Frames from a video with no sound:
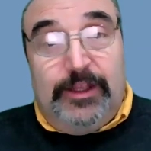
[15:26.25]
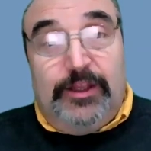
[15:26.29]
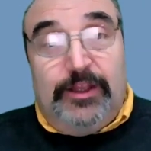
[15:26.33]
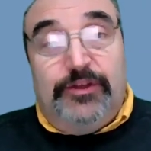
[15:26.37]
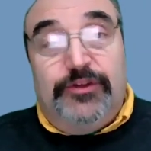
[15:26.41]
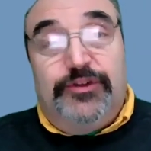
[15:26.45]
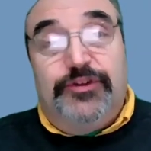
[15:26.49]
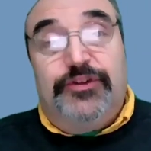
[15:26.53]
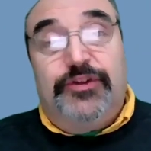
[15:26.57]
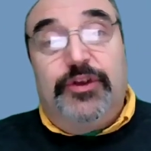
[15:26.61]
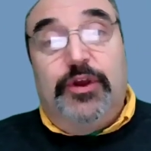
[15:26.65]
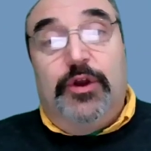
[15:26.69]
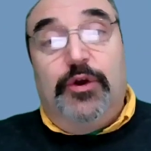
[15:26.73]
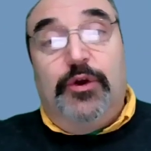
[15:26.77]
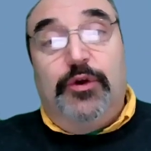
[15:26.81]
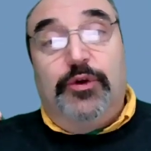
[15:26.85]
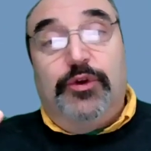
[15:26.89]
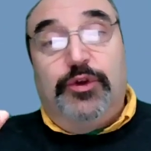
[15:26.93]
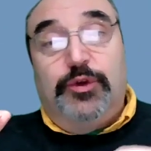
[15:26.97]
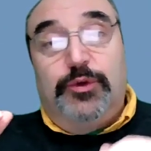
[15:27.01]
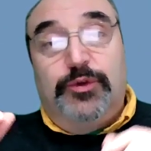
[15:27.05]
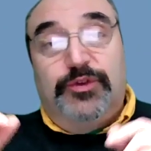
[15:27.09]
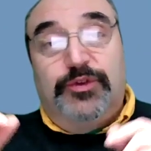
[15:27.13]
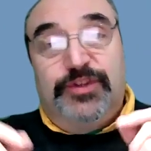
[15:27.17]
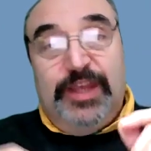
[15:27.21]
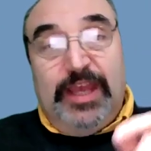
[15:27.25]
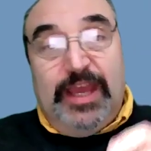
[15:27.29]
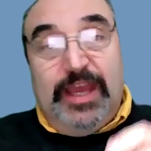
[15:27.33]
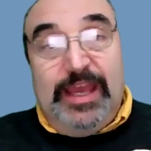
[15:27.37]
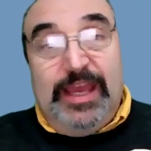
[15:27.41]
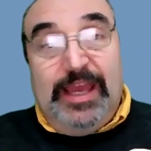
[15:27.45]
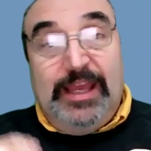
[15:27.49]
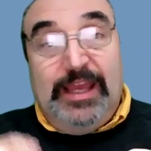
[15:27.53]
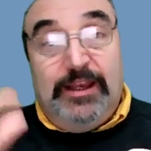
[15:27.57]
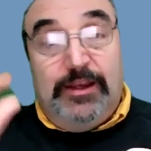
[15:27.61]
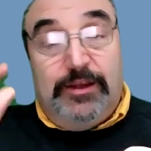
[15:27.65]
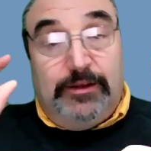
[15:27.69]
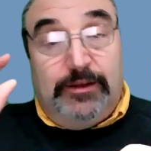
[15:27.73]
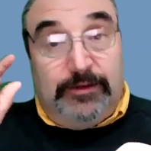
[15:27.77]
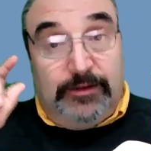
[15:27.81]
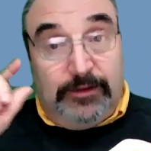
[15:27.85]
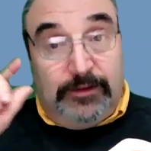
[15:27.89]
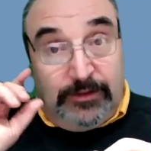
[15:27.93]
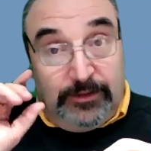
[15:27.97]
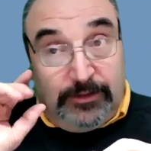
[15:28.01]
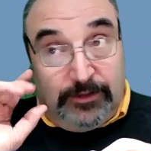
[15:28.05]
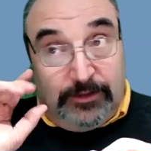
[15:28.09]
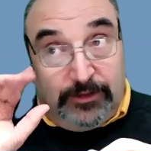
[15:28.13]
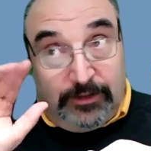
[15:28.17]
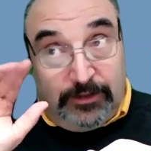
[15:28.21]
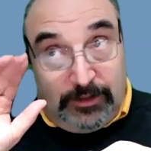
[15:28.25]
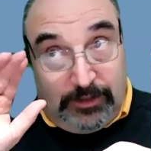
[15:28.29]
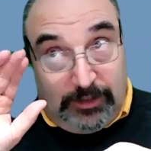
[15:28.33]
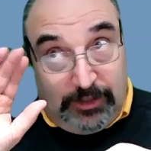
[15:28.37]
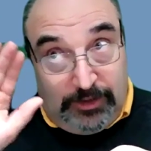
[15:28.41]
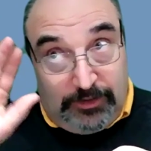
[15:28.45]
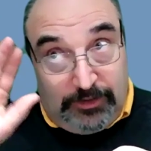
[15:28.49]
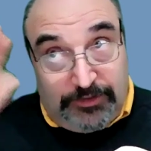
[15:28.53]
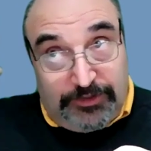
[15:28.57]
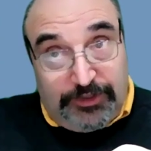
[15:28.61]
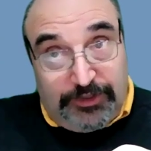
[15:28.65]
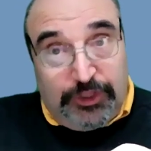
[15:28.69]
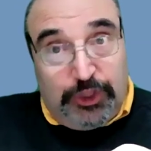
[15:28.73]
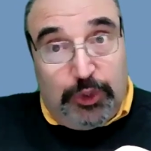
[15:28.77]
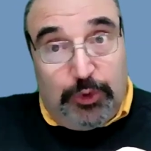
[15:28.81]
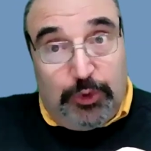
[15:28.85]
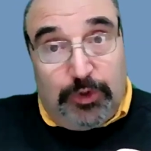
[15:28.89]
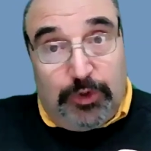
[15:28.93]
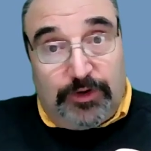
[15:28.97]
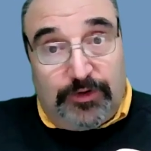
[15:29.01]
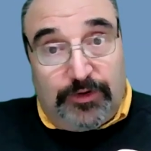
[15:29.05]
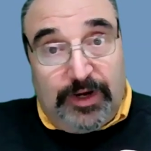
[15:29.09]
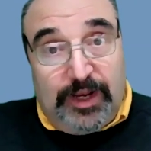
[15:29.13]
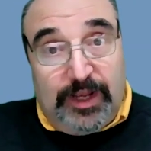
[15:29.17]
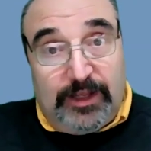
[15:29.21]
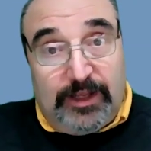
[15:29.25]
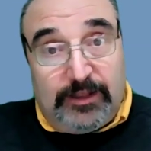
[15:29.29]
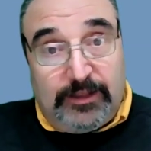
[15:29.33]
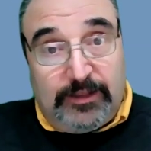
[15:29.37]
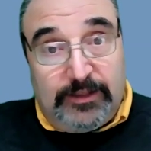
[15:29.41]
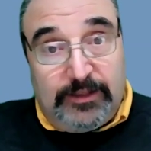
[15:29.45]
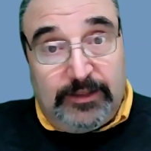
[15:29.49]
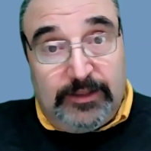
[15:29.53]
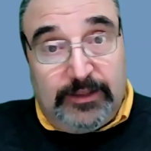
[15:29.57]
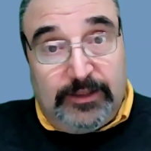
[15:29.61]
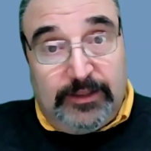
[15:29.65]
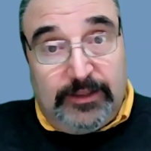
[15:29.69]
So you say, hey, here's the URL,